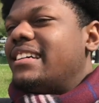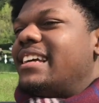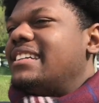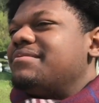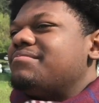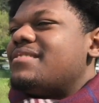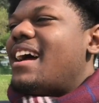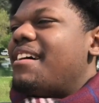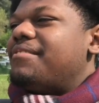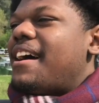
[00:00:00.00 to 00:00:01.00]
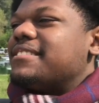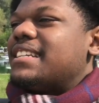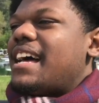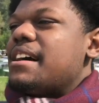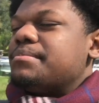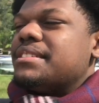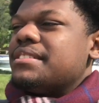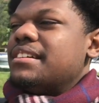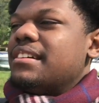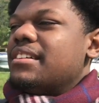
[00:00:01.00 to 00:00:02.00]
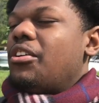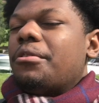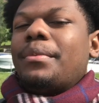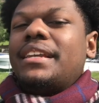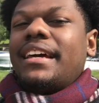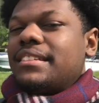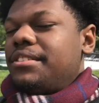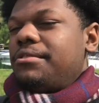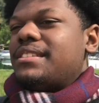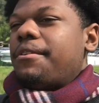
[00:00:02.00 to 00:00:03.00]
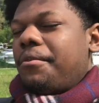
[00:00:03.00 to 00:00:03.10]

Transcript: and then I have Flowers of the Alps on Monday and Tuesday.